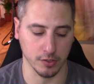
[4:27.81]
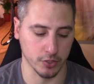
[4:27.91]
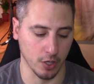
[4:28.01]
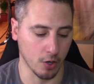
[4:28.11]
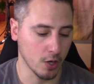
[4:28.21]

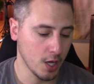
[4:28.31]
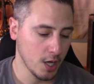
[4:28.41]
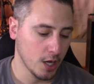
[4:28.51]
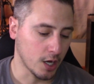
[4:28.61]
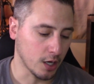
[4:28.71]
So,
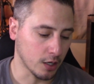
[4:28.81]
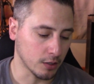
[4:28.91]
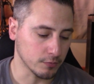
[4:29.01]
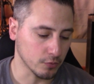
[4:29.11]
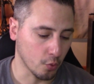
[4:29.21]

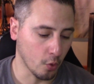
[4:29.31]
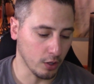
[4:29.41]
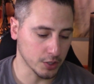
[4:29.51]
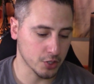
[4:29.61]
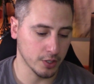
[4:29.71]

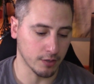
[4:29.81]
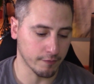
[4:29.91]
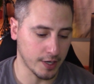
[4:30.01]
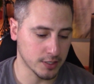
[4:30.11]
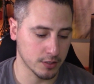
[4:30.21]
Wall Street
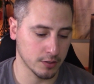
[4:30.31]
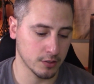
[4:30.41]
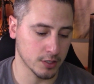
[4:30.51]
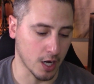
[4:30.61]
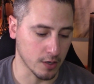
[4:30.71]

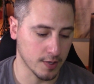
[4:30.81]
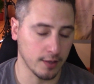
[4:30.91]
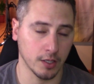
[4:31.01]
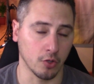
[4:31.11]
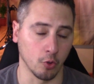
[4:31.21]
investors are
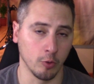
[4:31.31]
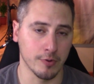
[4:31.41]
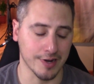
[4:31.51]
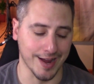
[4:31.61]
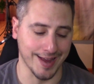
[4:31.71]
telling
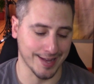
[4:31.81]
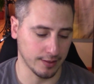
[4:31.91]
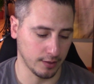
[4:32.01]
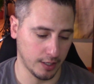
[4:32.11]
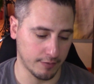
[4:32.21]
Uber
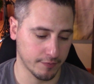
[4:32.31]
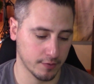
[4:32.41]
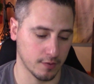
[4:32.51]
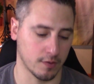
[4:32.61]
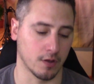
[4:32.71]
and
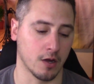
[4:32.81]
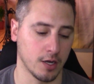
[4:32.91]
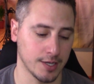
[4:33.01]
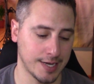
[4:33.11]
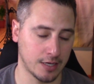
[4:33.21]
Lyft to
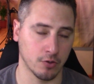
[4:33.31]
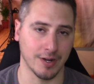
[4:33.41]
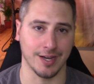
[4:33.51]
cut down